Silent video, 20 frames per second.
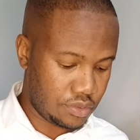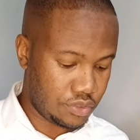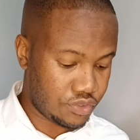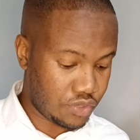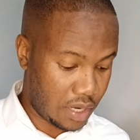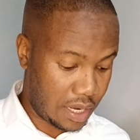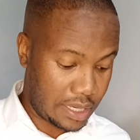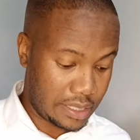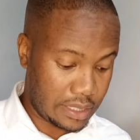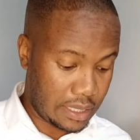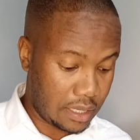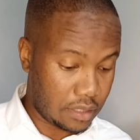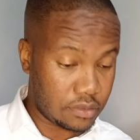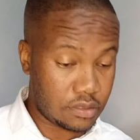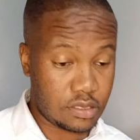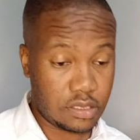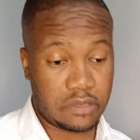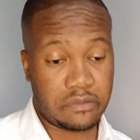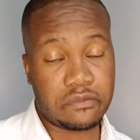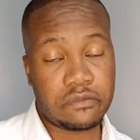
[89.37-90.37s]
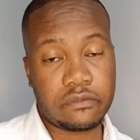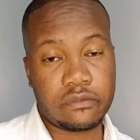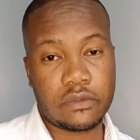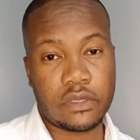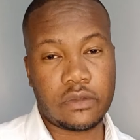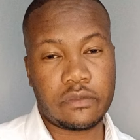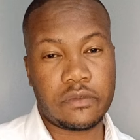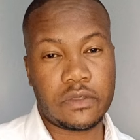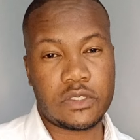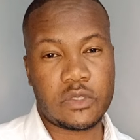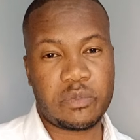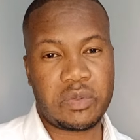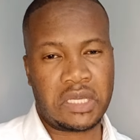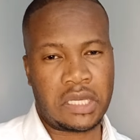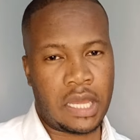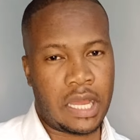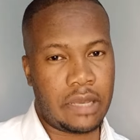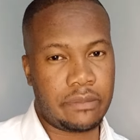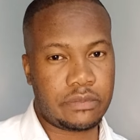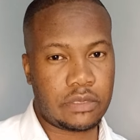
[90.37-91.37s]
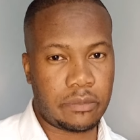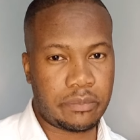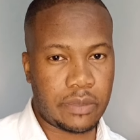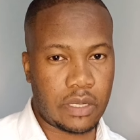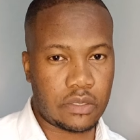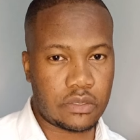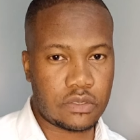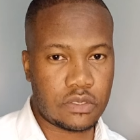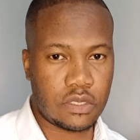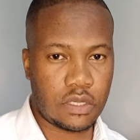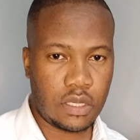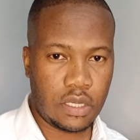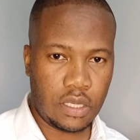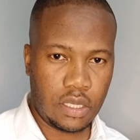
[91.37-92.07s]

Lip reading: try it out if it's being hyped about